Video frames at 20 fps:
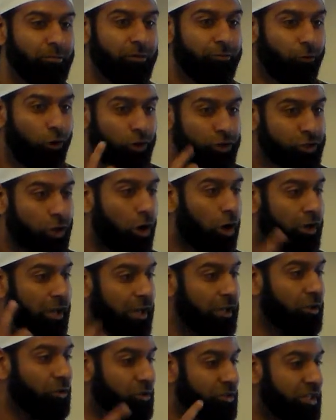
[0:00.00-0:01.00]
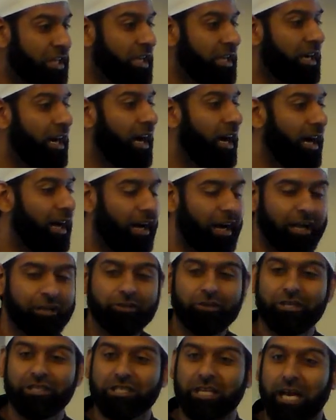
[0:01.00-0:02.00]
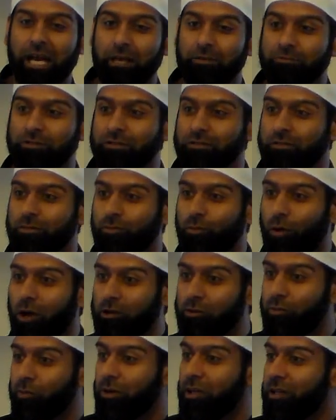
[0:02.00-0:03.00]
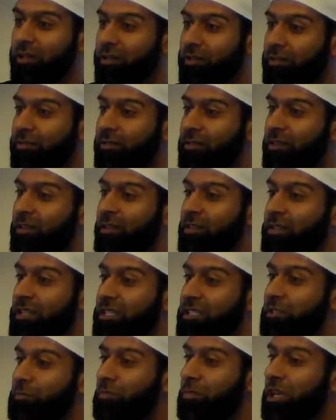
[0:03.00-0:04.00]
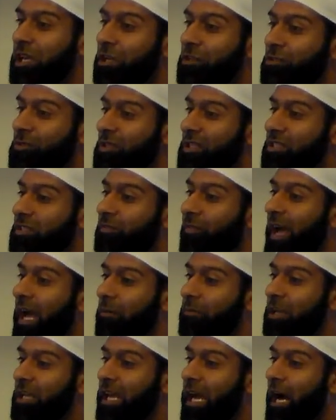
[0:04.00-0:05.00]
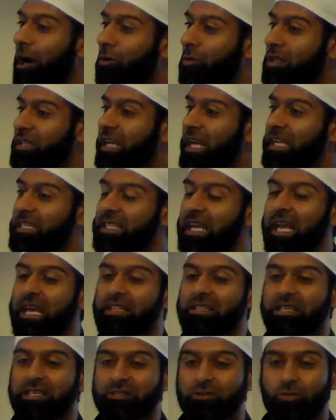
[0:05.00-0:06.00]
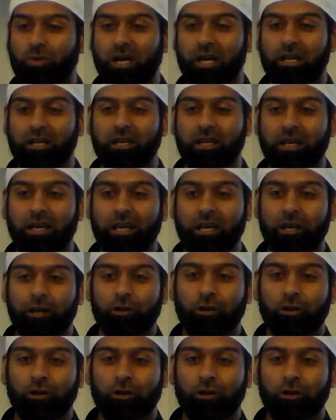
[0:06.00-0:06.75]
Before talking, you think 100 times, what will this mean to this family? How will they take this one?